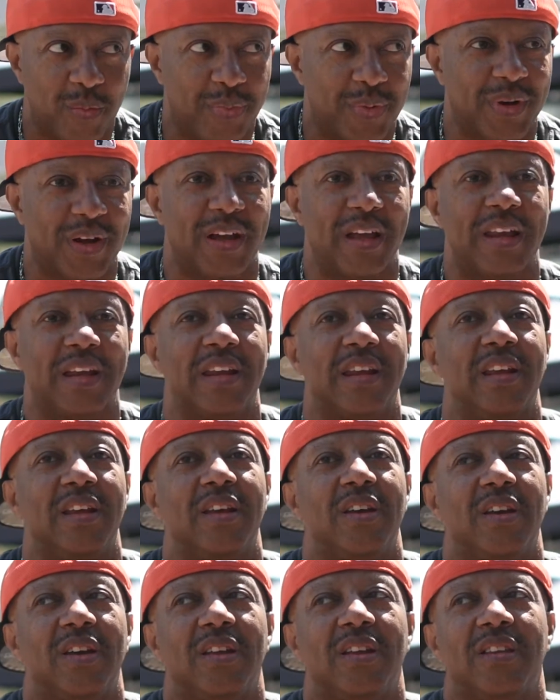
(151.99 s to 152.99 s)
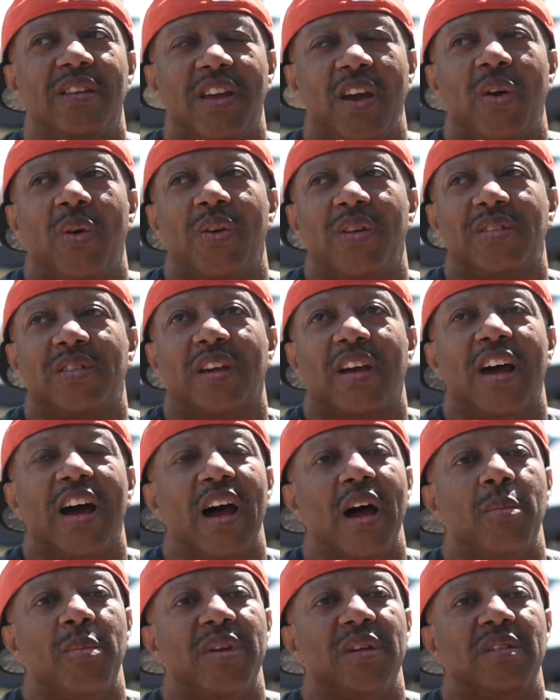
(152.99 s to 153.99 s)
but there is a
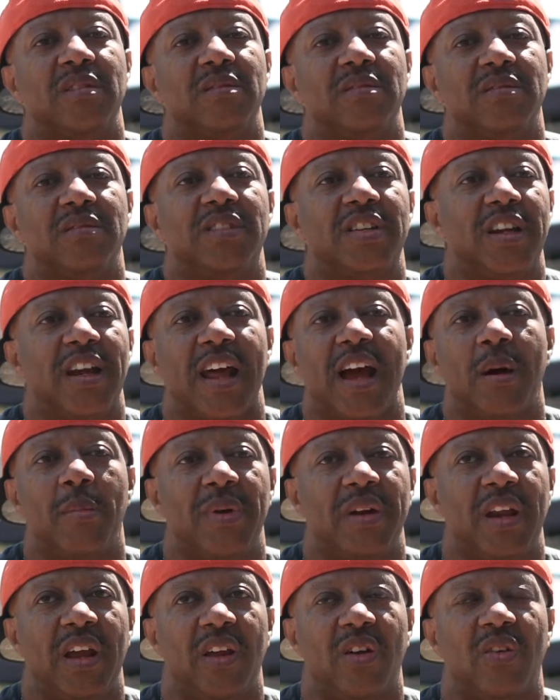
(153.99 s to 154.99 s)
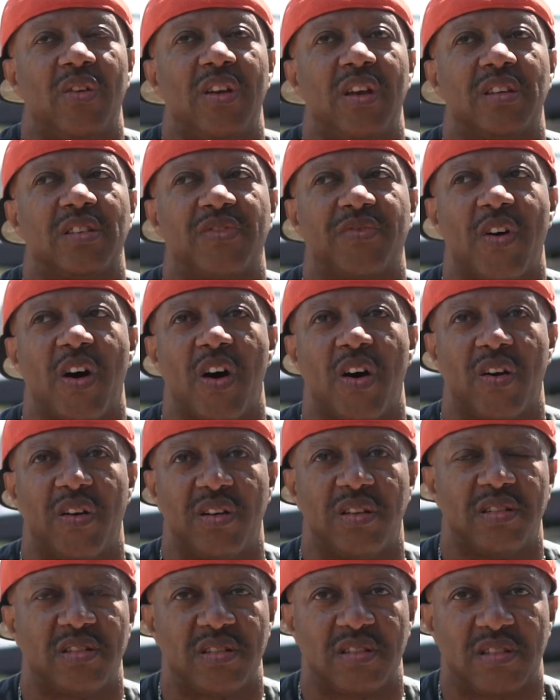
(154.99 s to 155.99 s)
common denominator as far
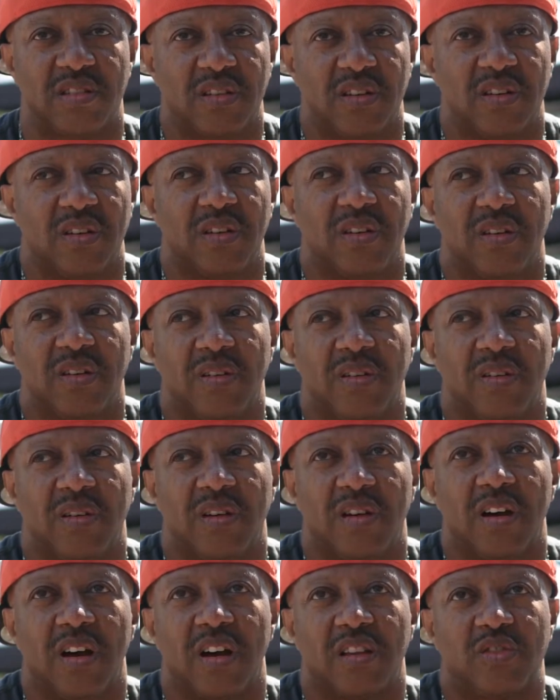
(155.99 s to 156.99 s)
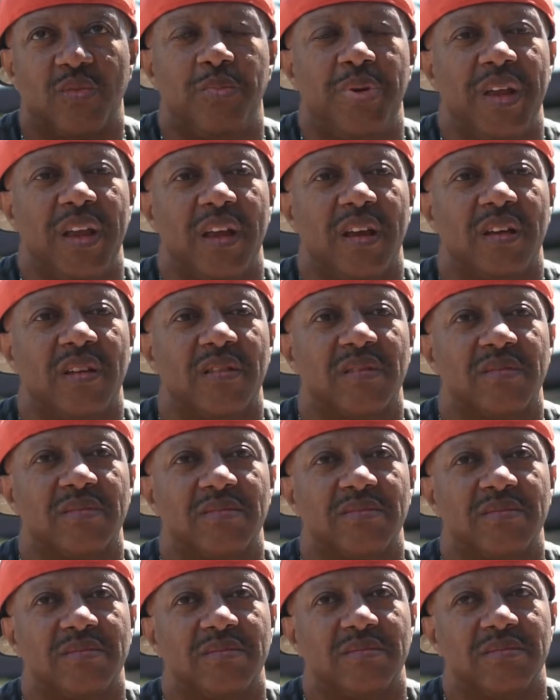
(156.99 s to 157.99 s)
as us being
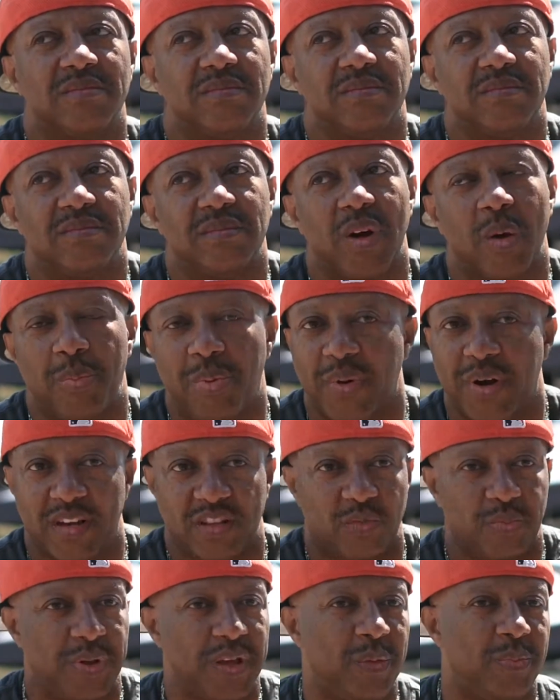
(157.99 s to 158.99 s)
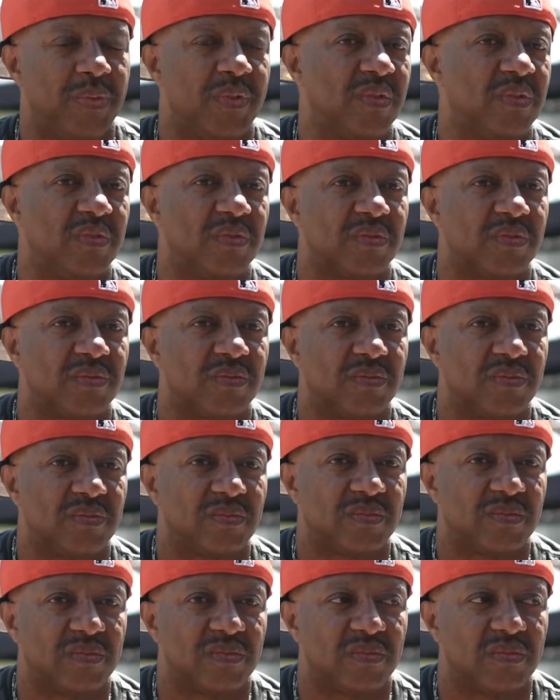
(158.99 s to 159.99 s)
oppressed people,
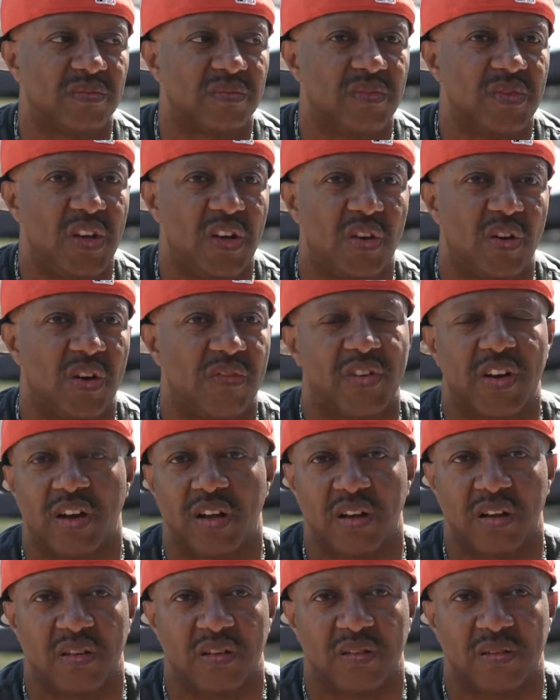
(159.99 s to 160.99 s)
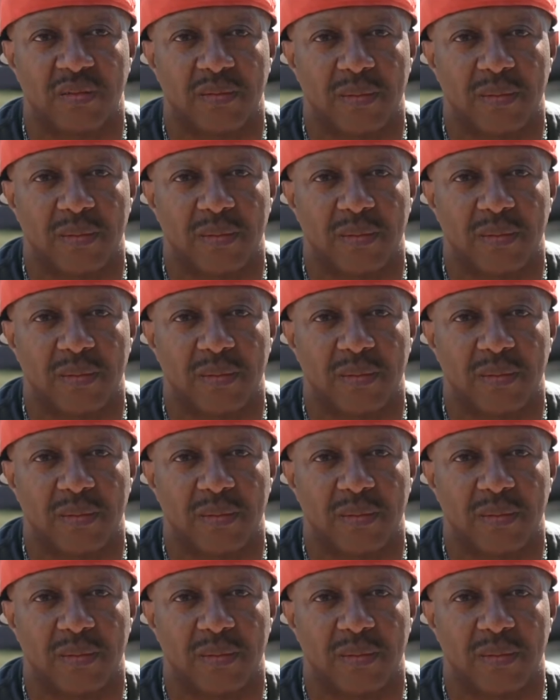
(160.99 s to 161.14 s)
you know, of color.